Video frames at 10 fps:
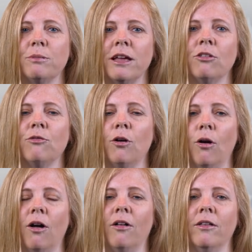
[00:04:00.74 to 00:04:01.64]
place for
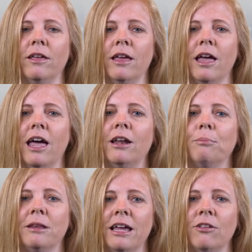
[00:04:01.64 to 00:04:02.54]
all and a
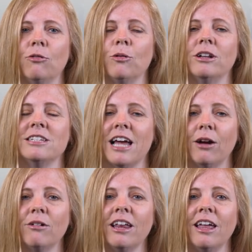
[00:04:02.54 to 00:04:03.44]
place where
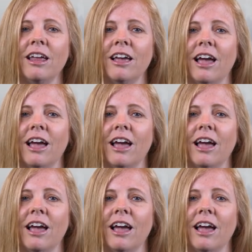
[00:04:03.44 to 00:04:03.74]
integrity